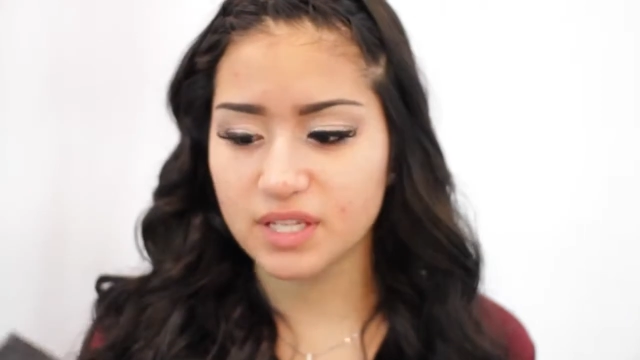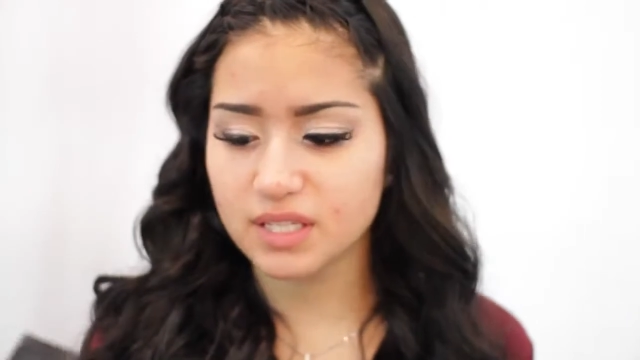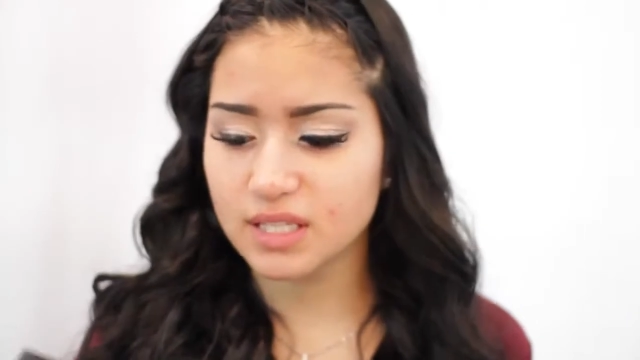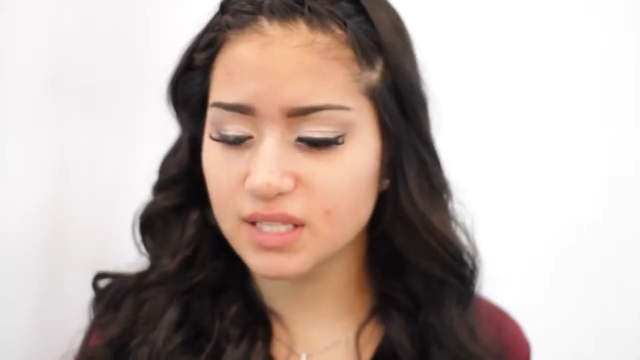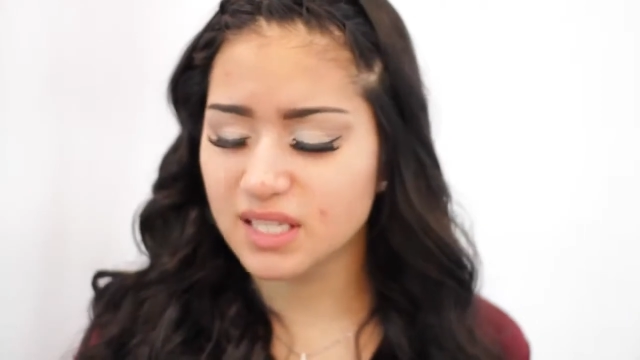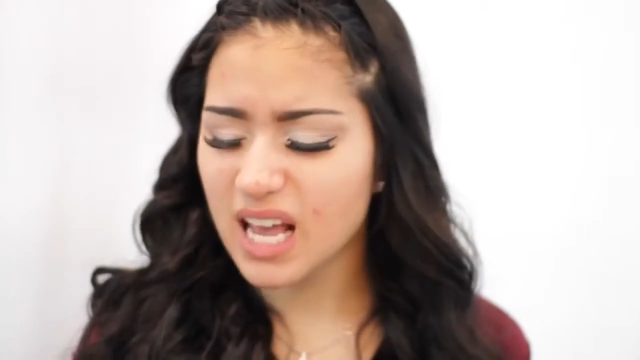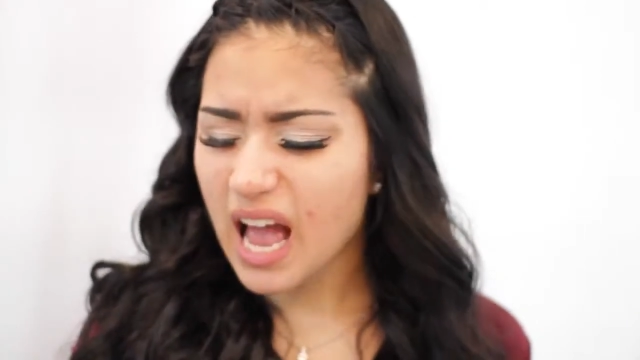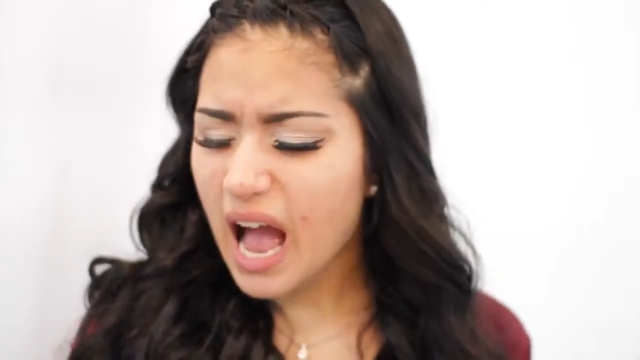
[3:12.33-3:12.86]

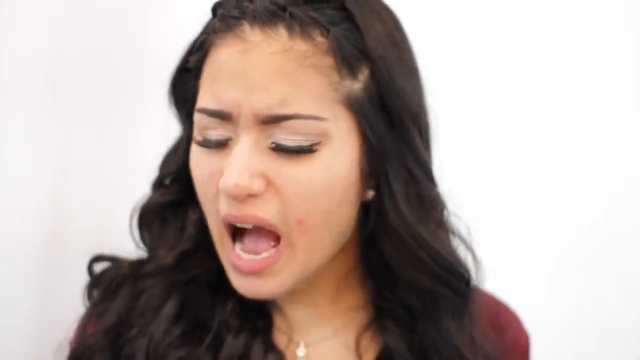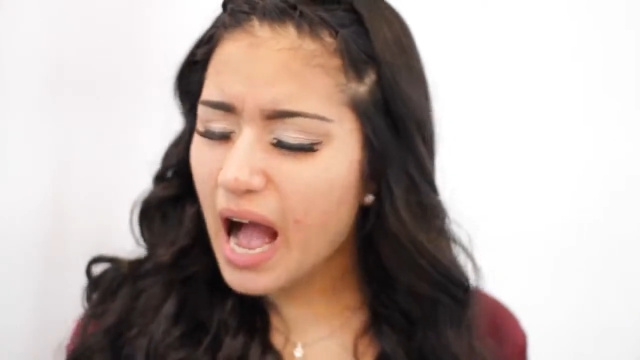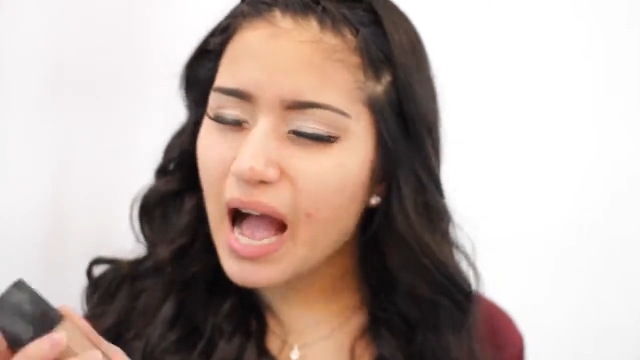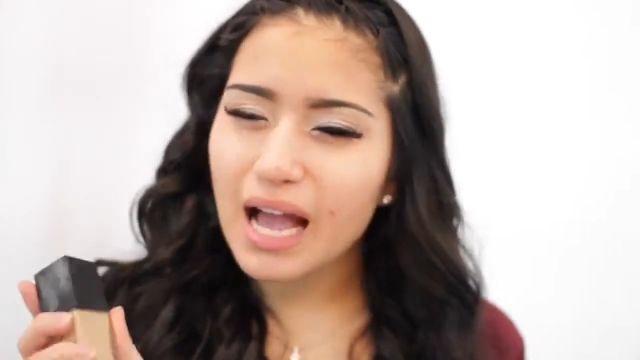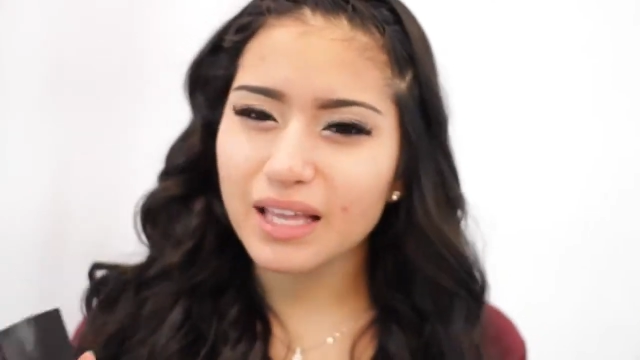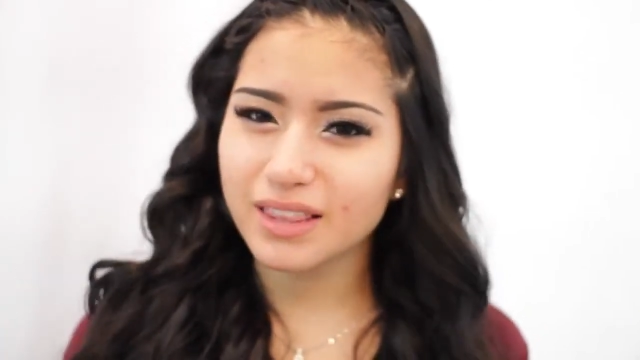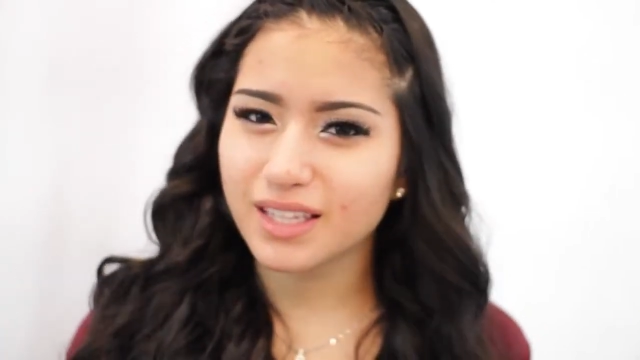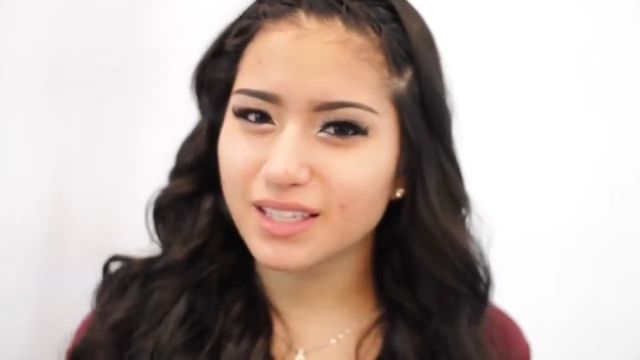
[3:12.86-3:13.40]

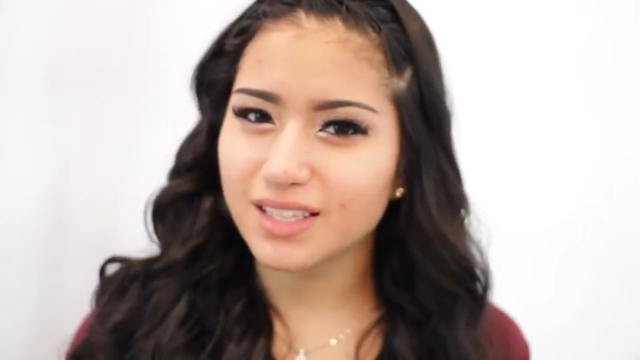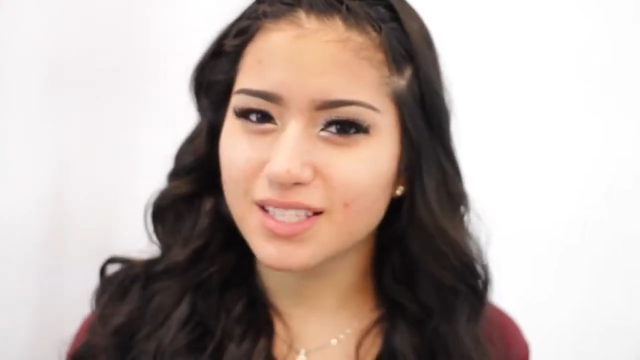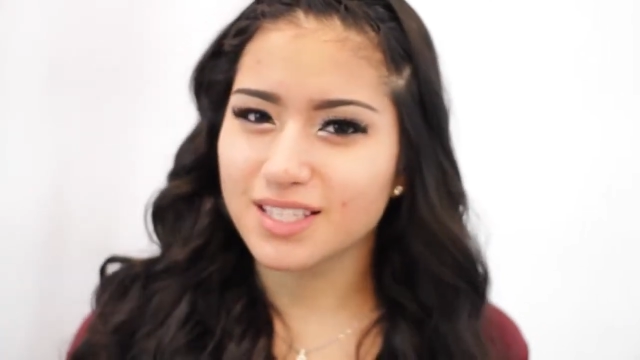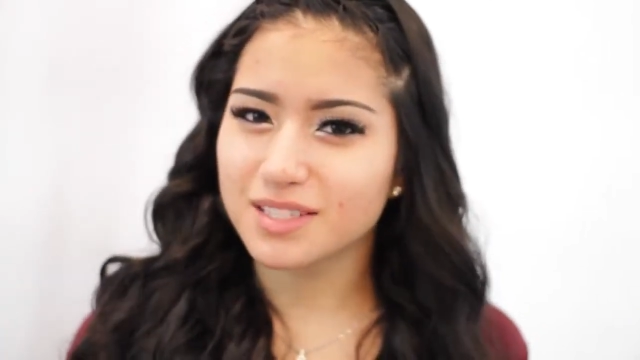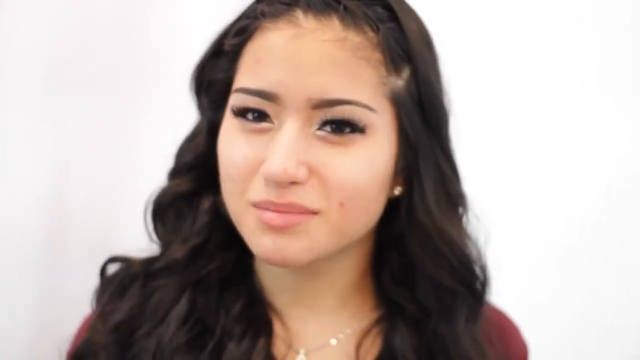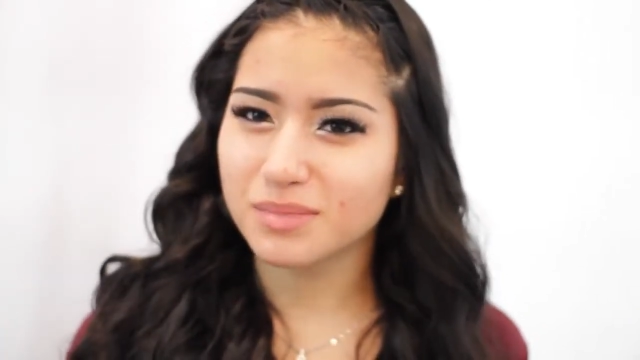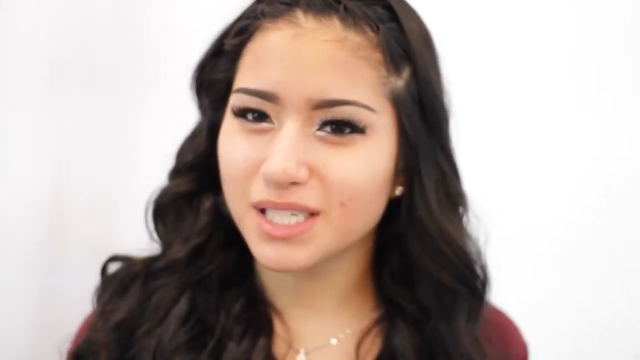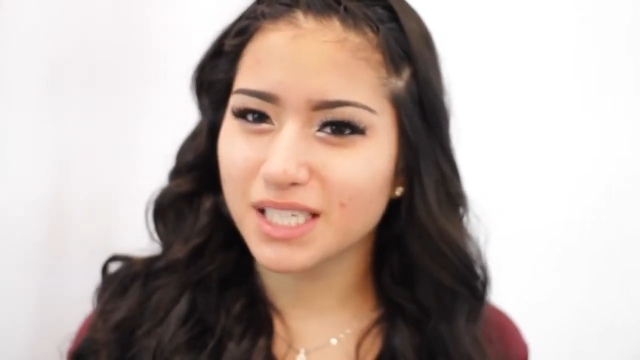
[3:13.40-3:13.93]
I think this
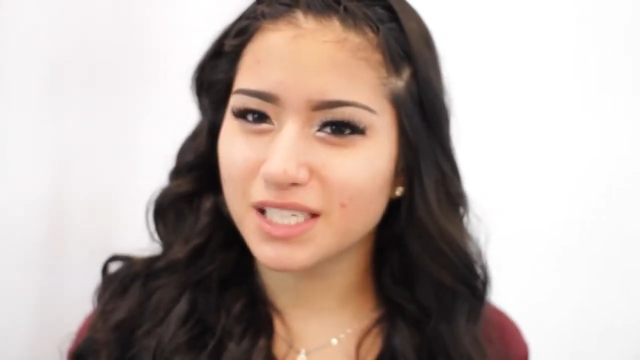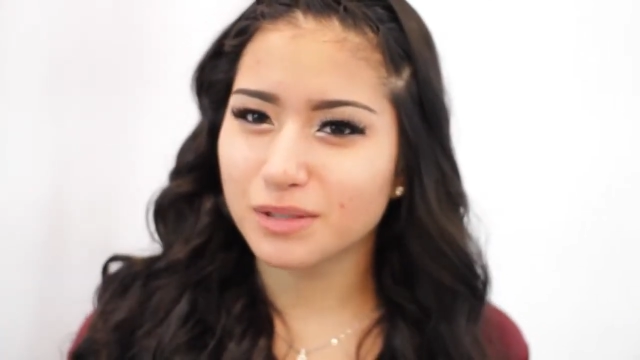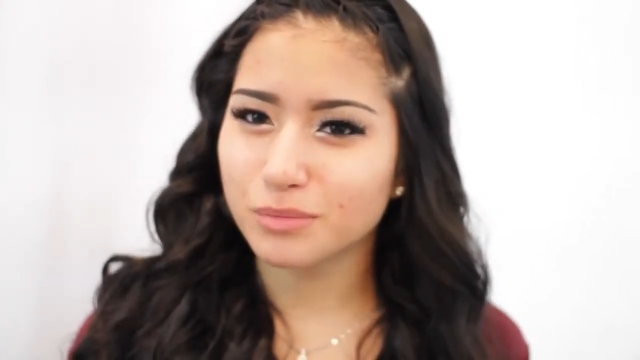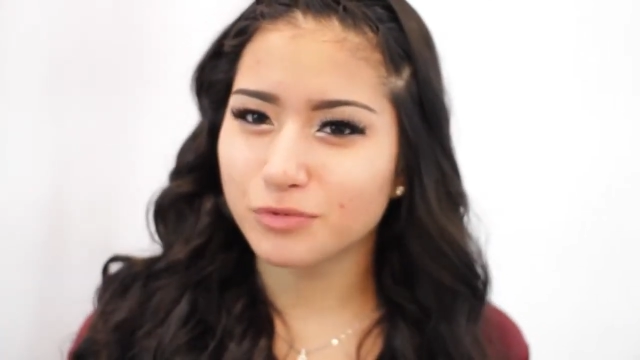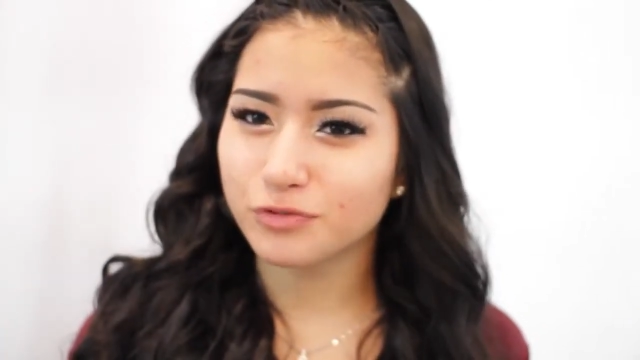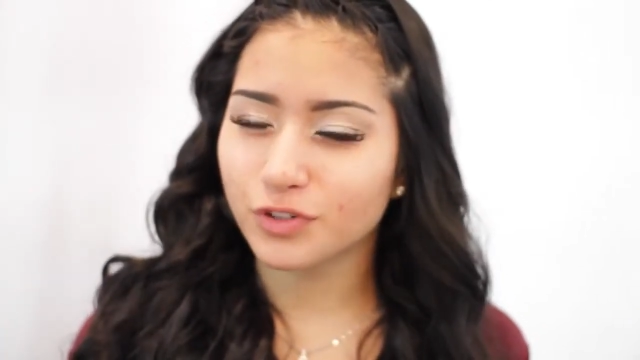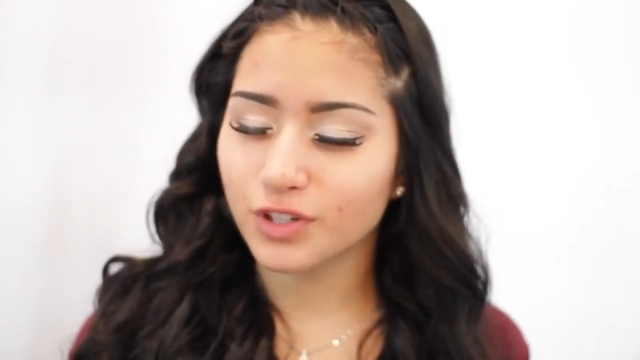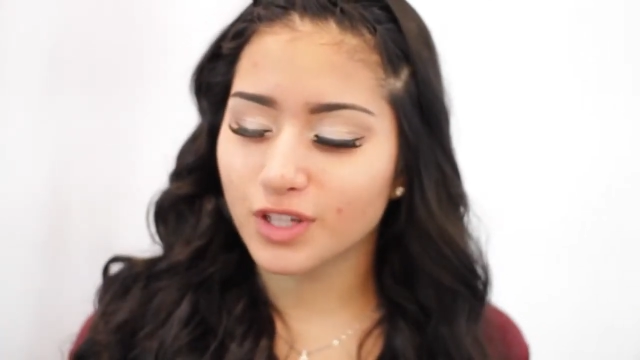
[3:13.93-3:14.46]
is a
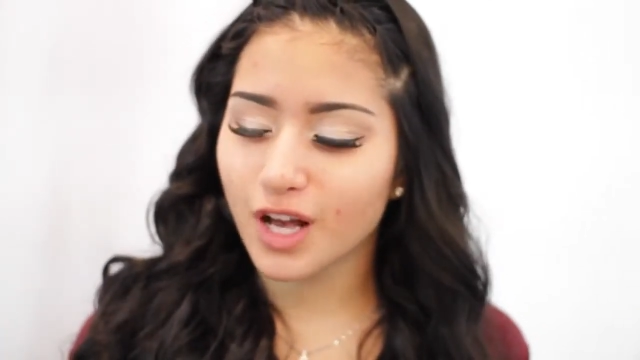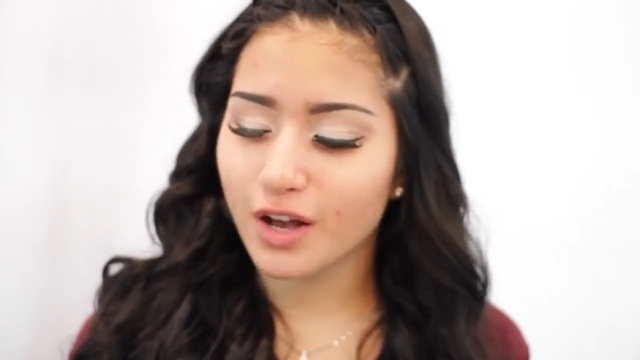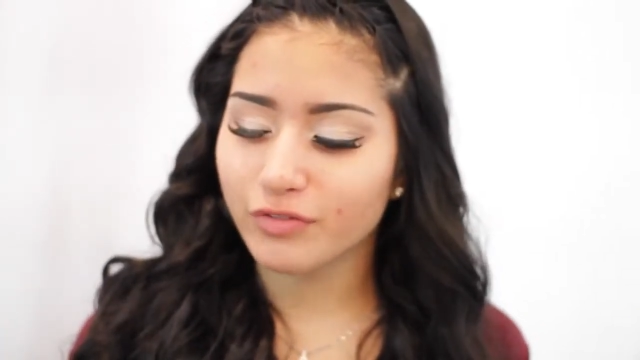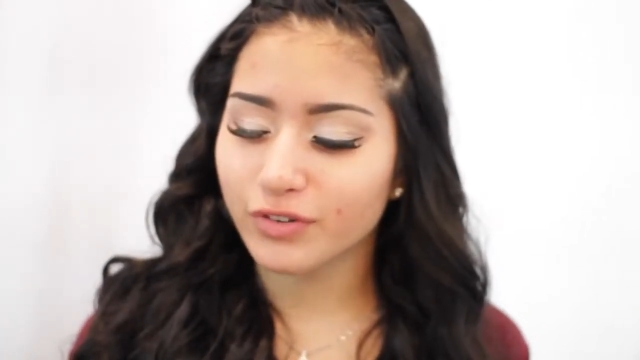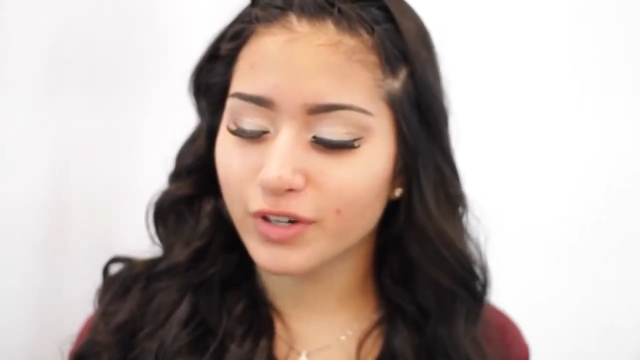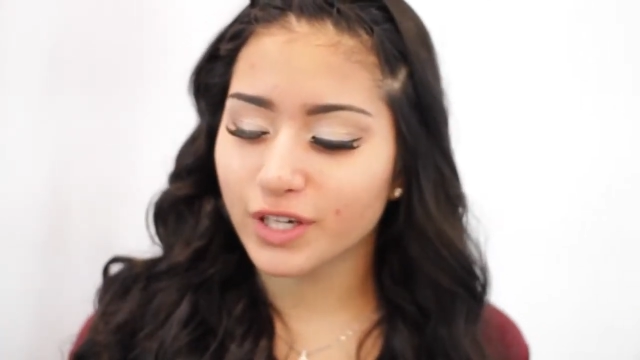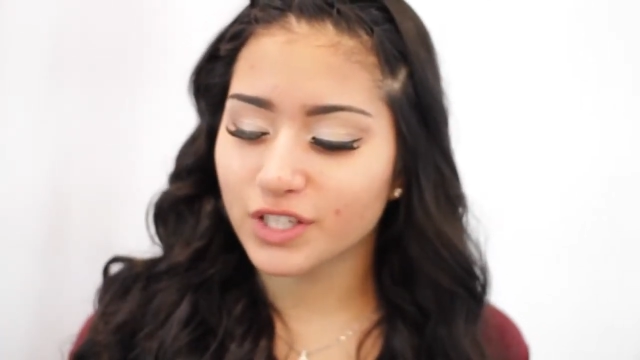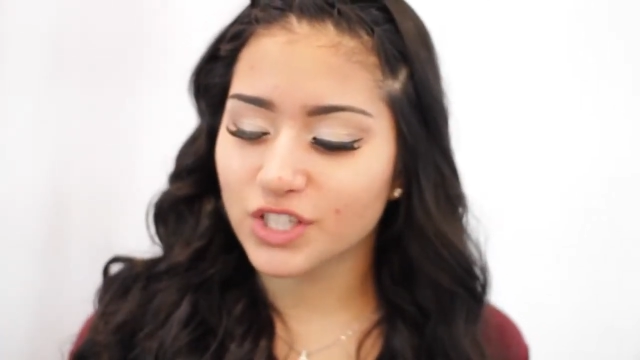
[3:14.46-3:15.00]
medium full
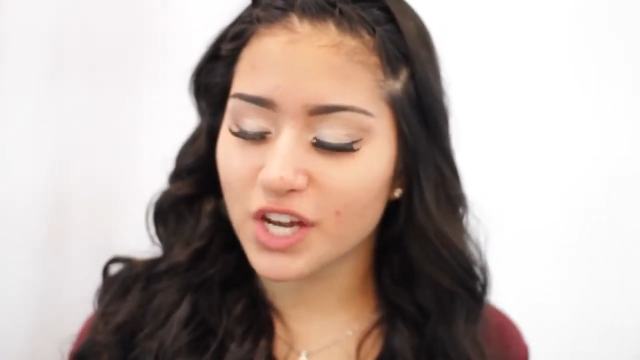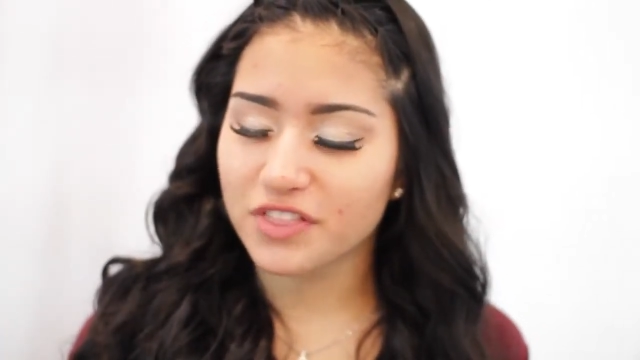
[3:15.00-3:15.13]
coverage.